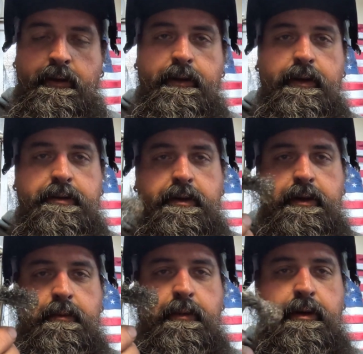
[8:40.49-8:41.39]
These are
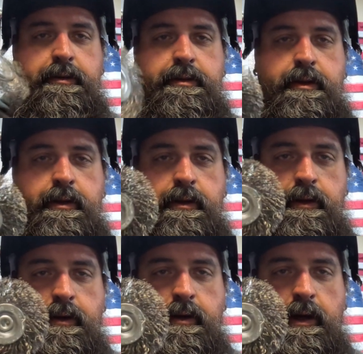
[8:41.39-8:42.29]
your most
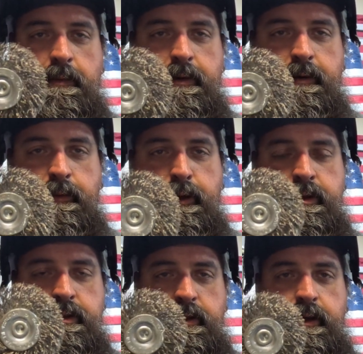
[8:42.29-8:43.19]
common
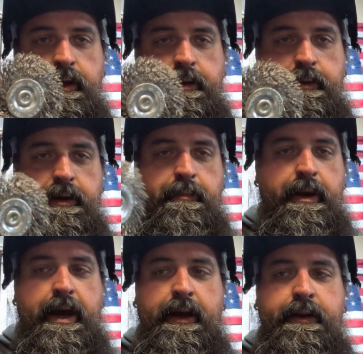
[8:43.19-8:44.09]
ones. You can get them in a
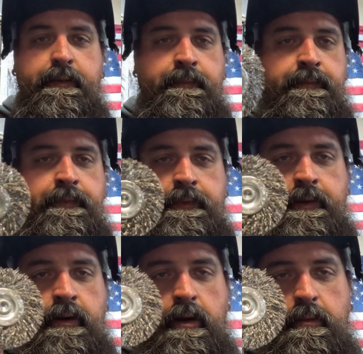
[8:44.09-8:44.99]
pack.
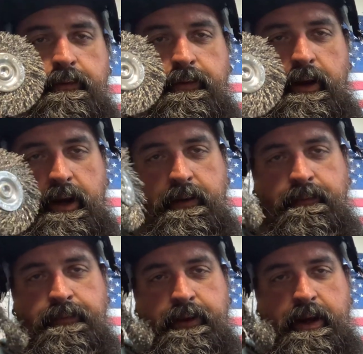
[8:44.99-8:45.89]
Harbor Freight,
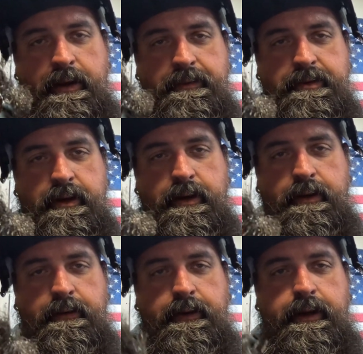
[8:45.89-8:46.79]

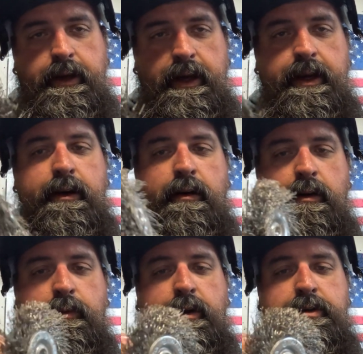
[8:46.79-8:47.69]
Amazon, any
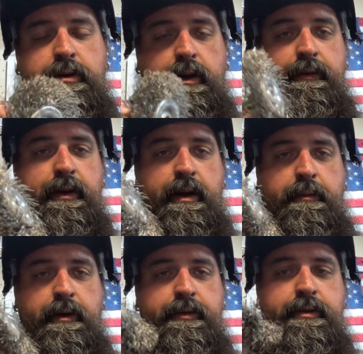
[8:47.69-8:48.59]
hardware store, even
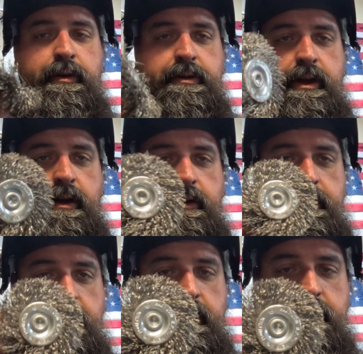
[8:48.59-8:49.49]
automotive stores carry
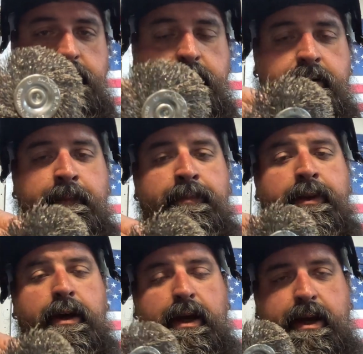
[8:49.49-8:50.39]
these.
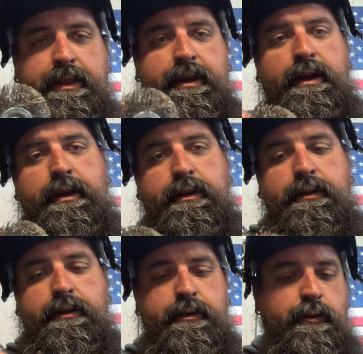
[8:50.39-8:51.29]
And they
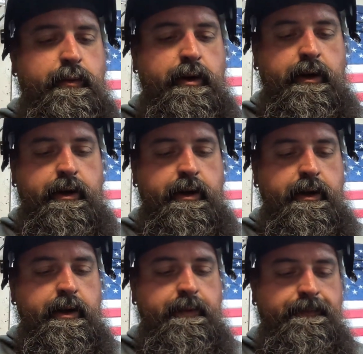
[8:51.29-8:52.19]
work
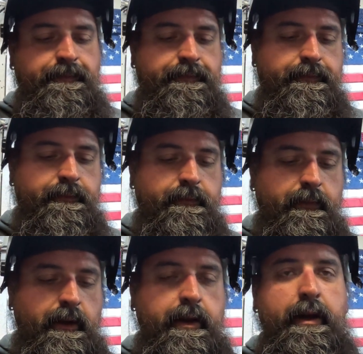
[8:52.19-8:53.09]
good
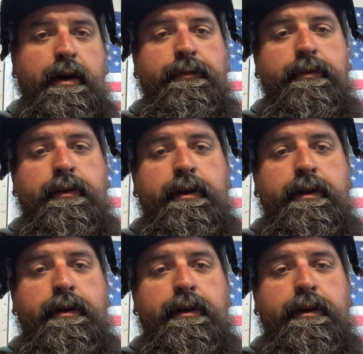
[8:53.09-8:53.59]
enough.